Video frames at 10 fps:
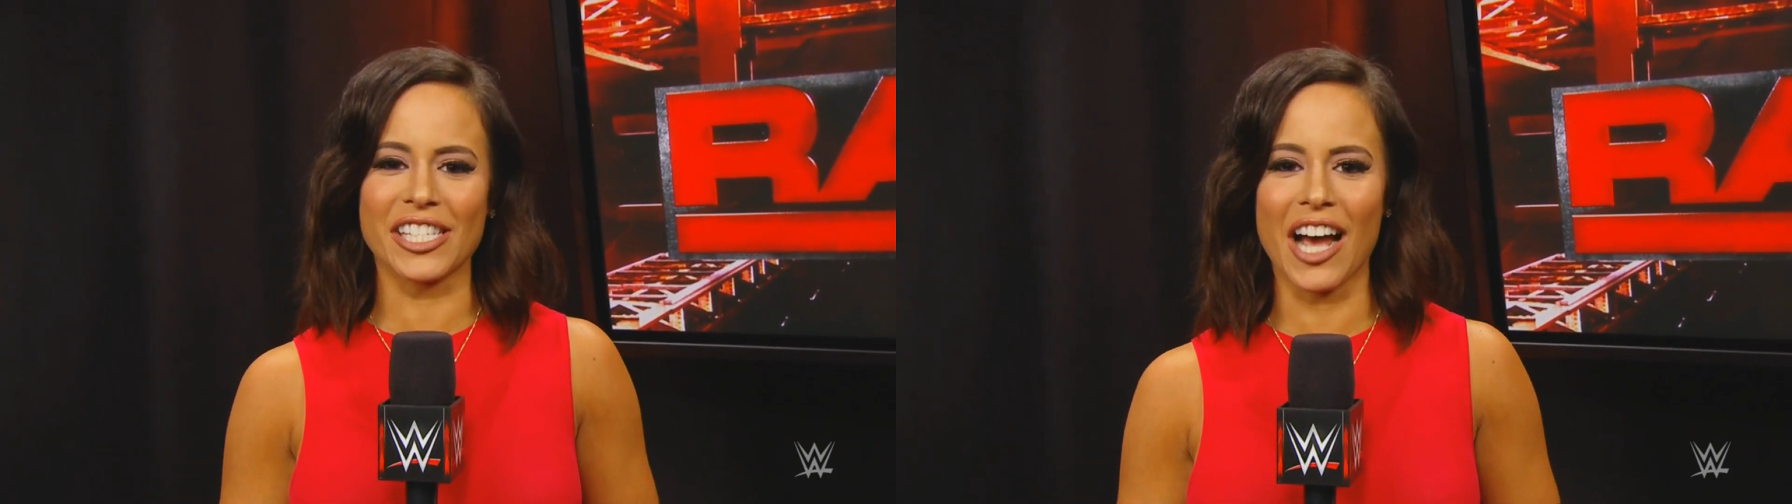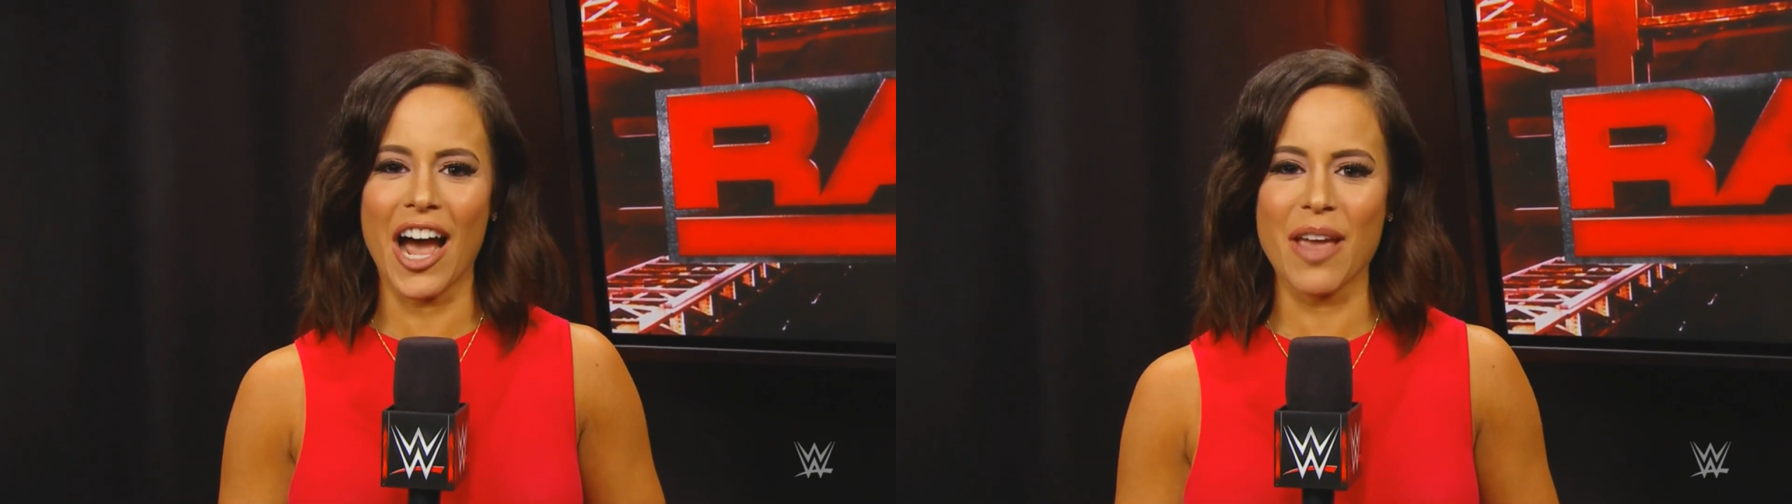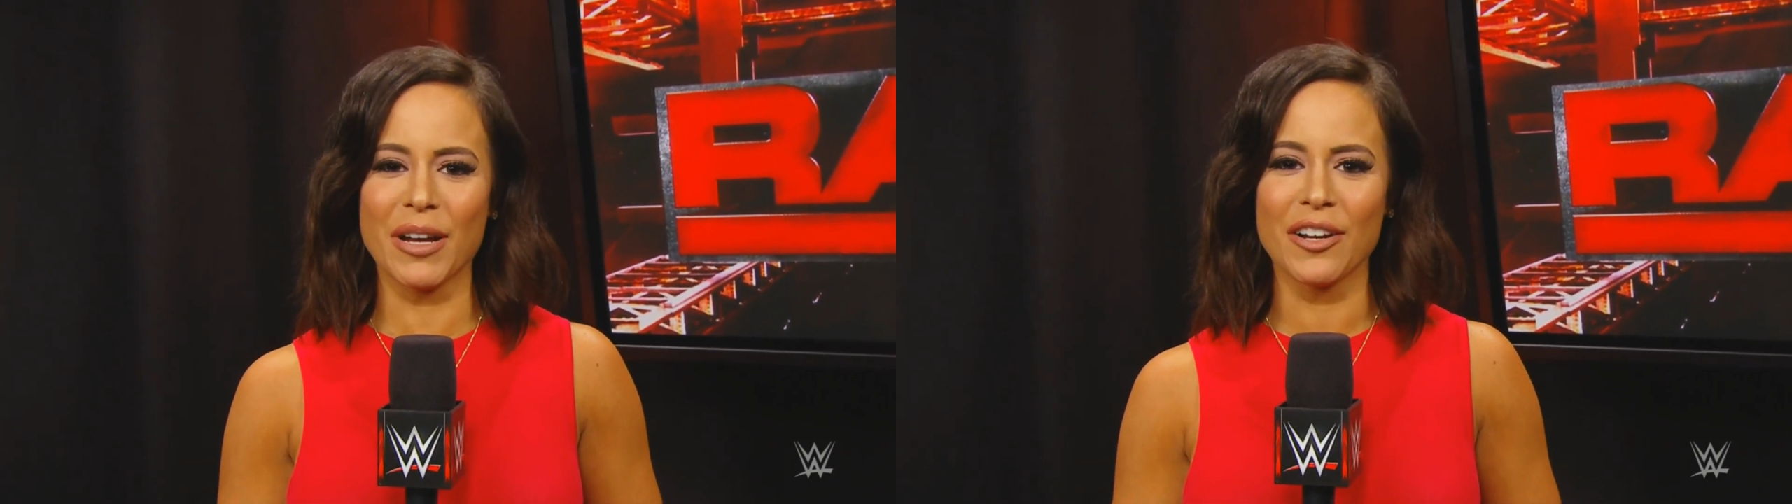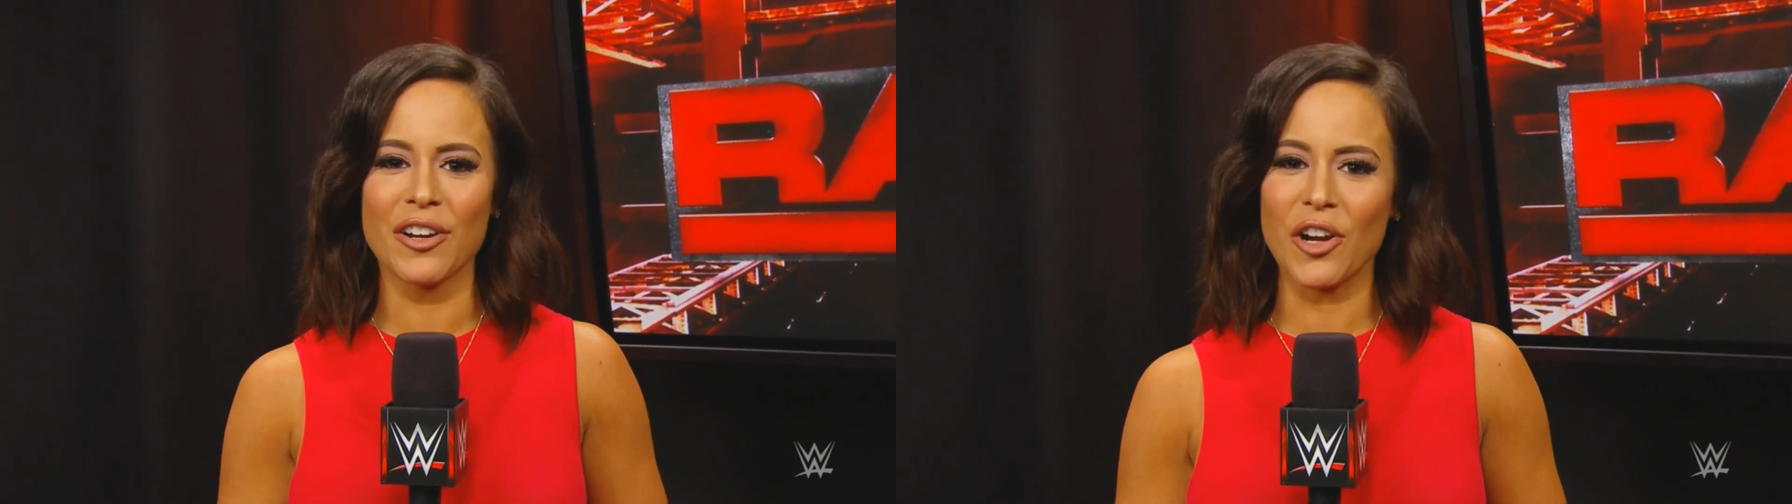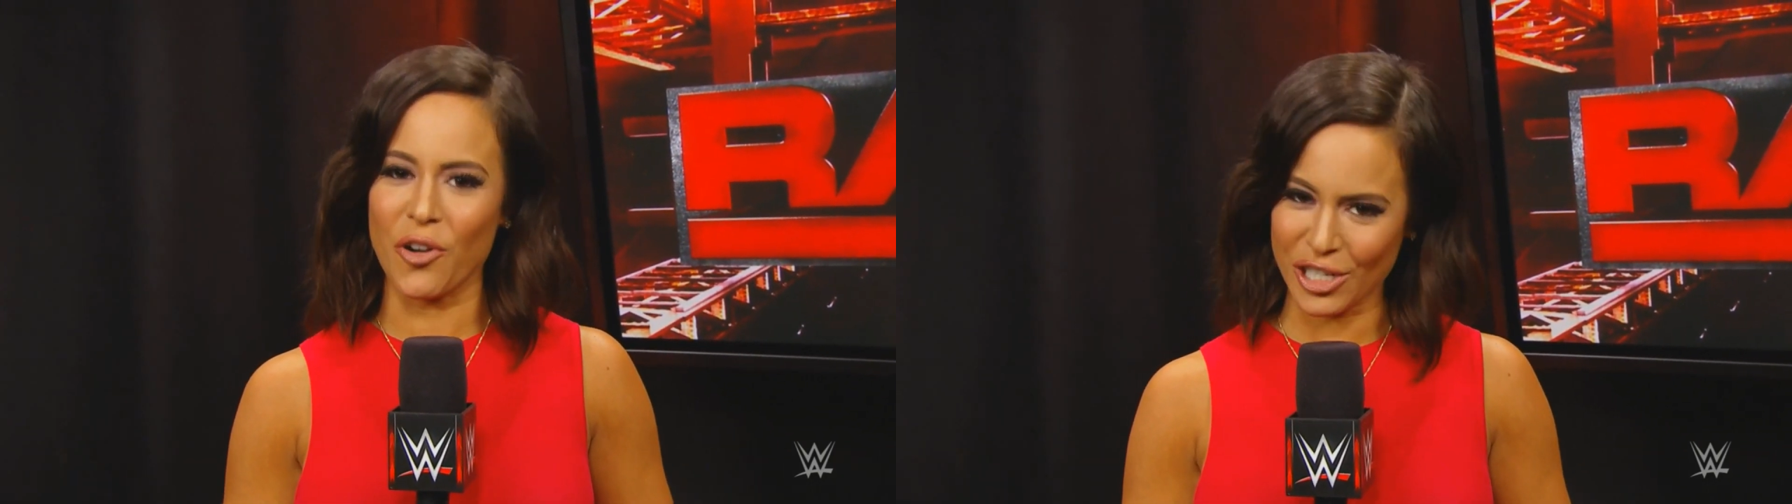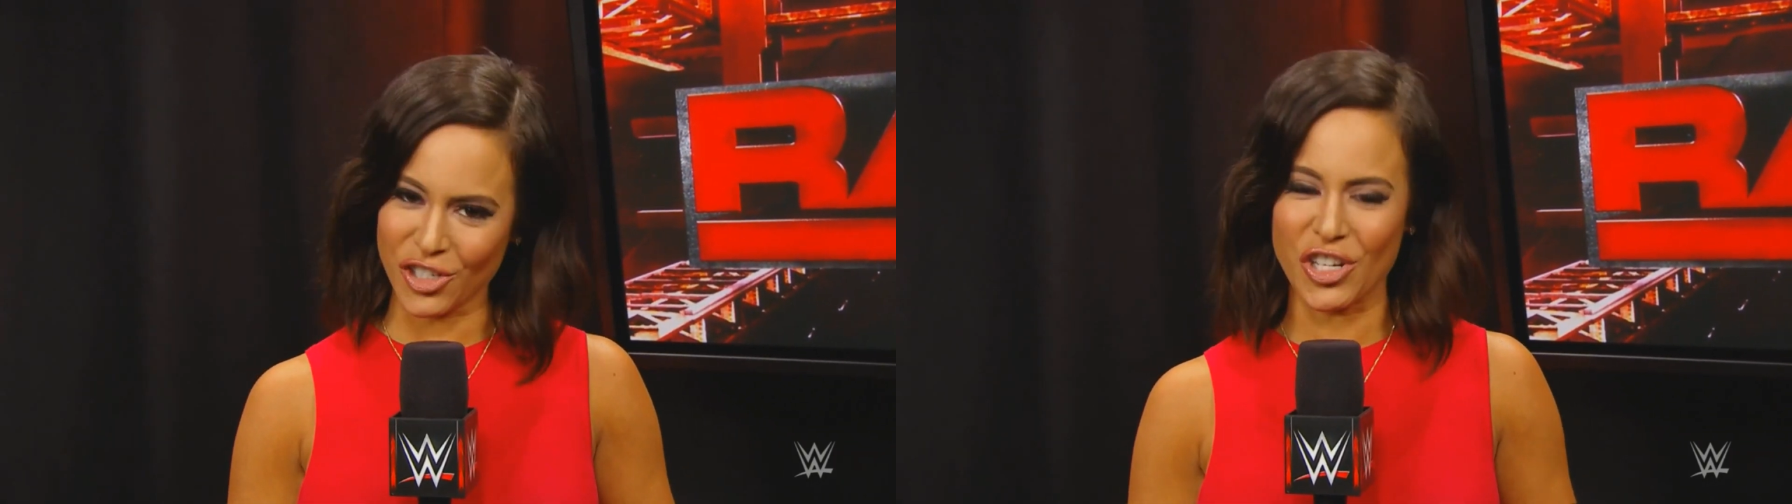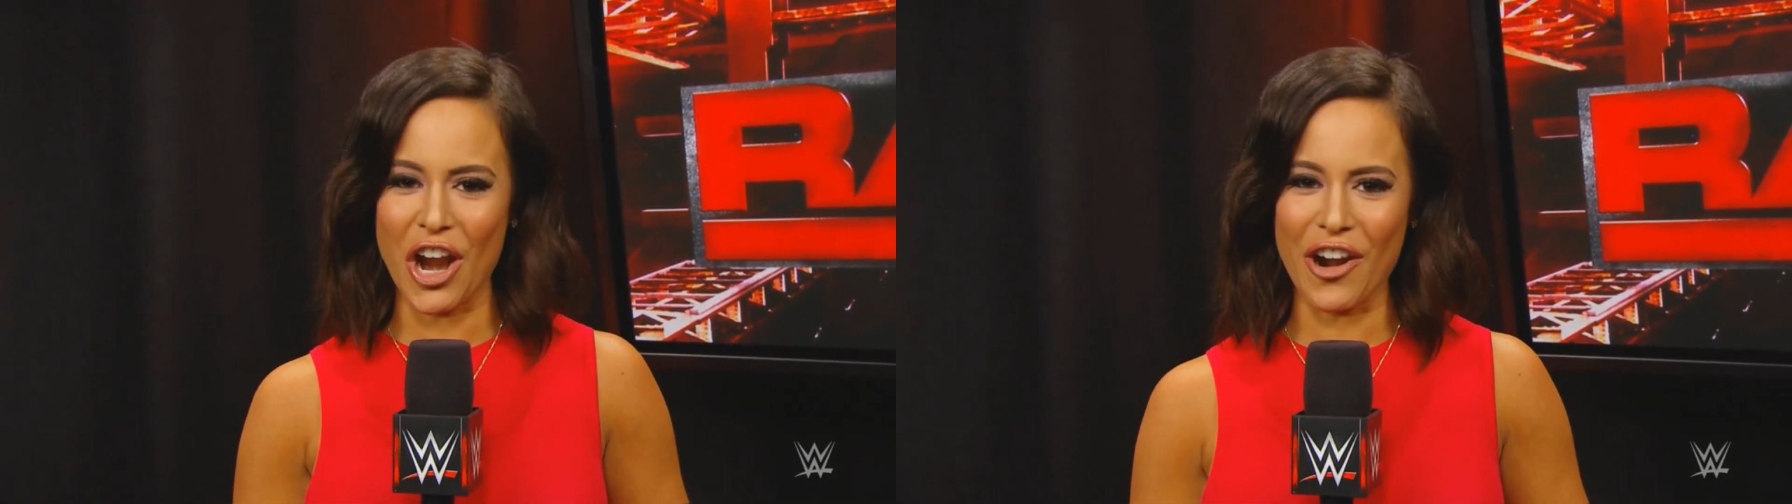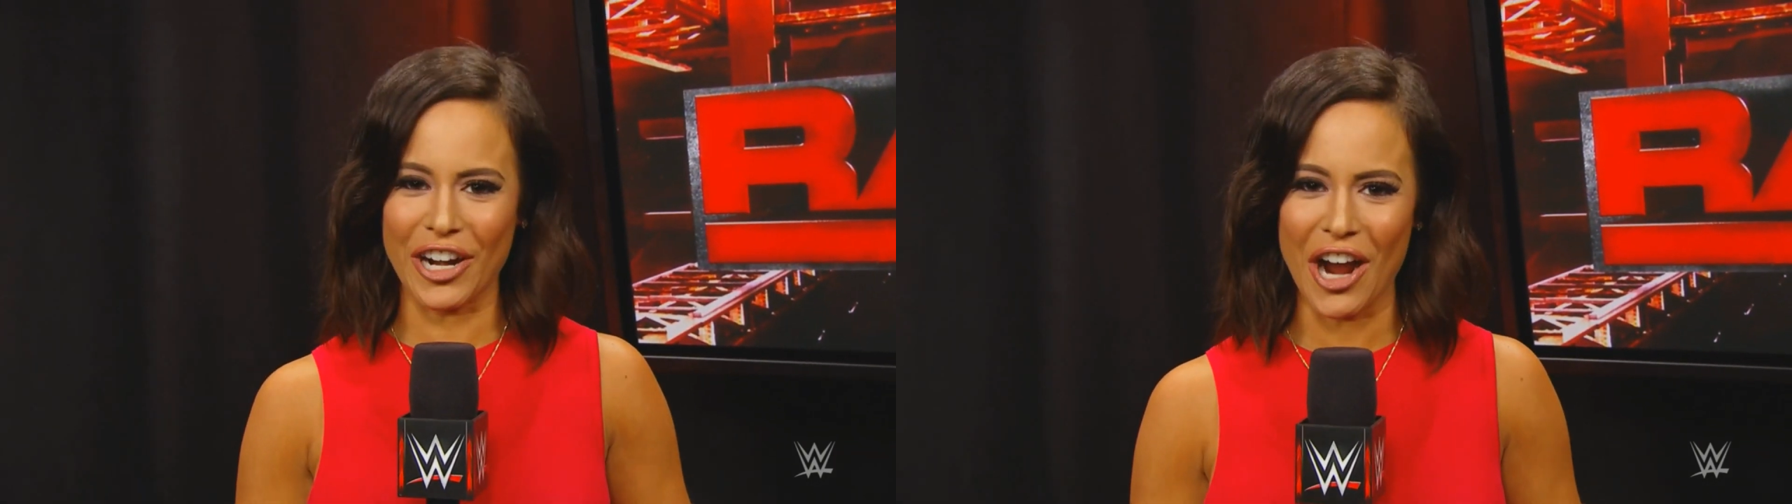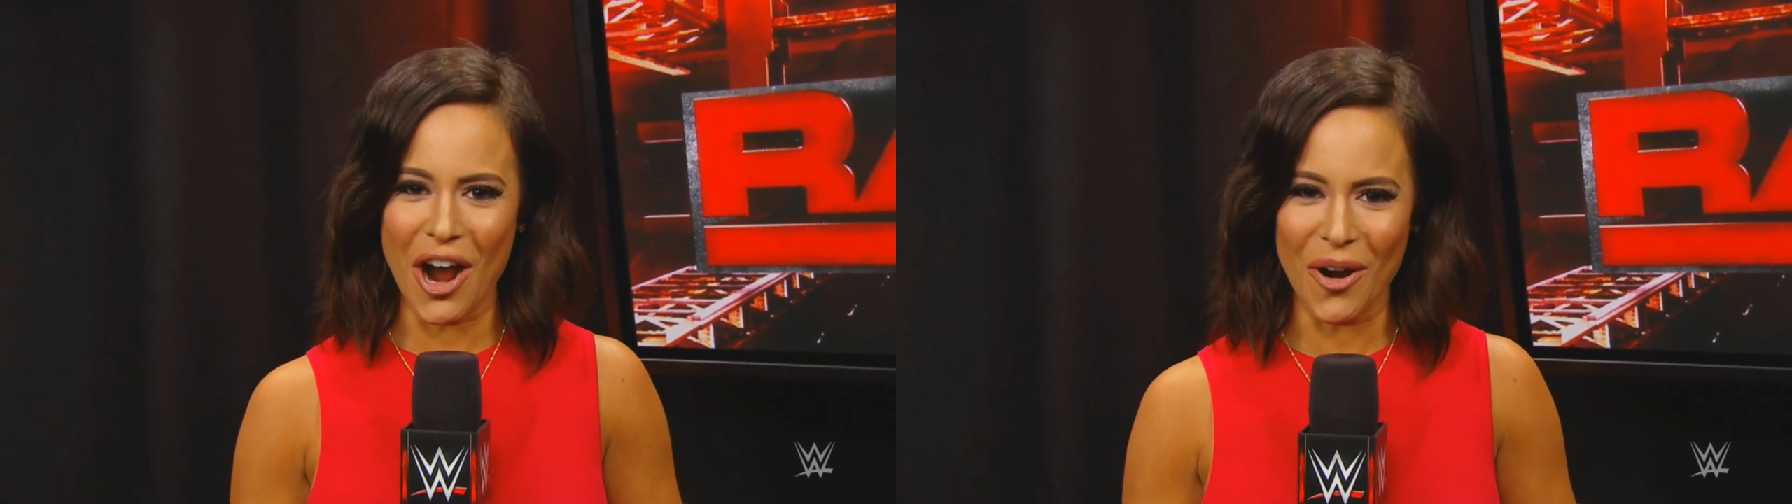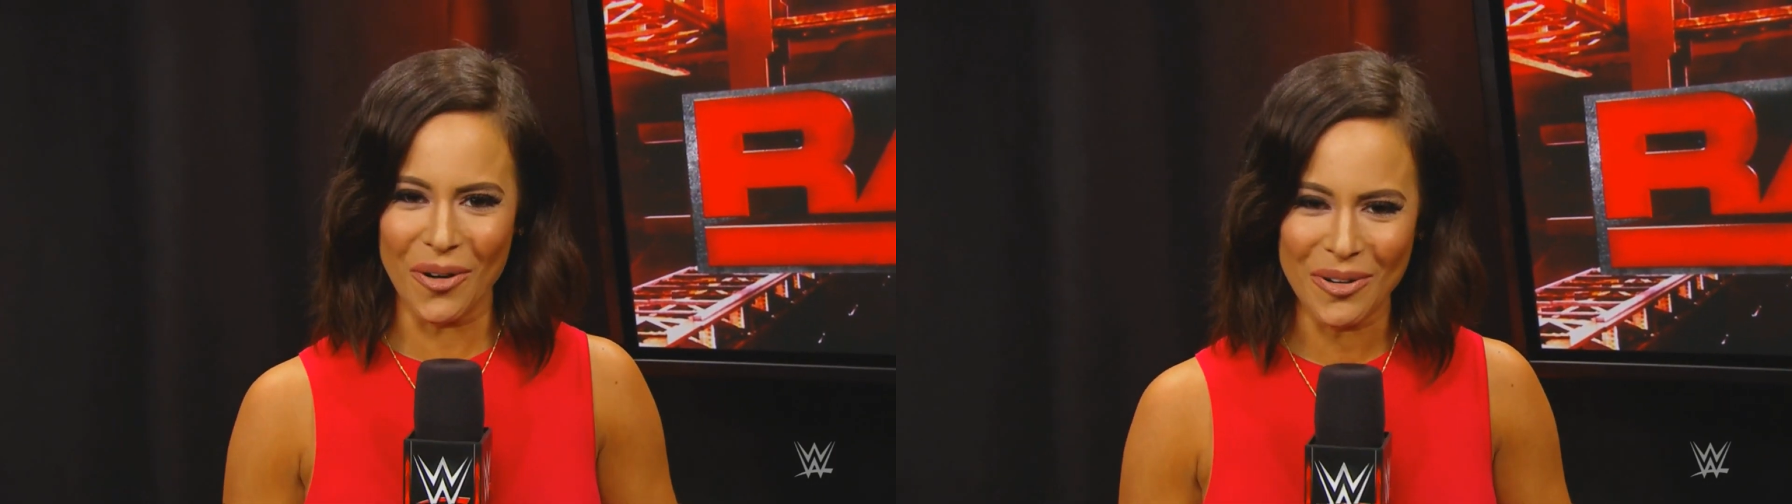it's within the realm of possibilities.